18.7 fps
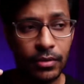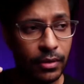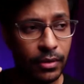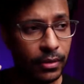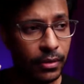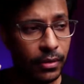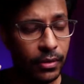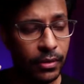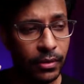
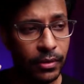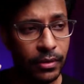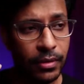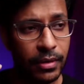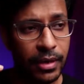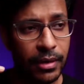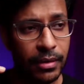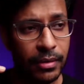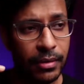Uh,
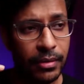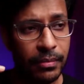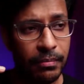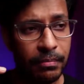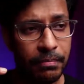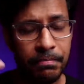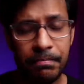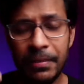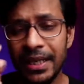
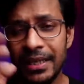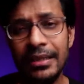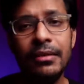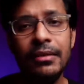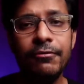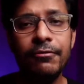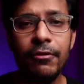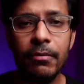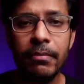
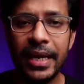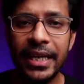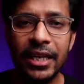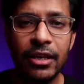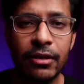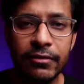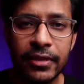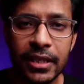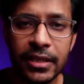but for
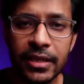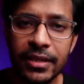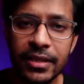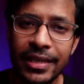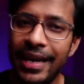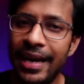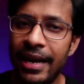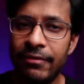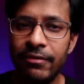many of us, the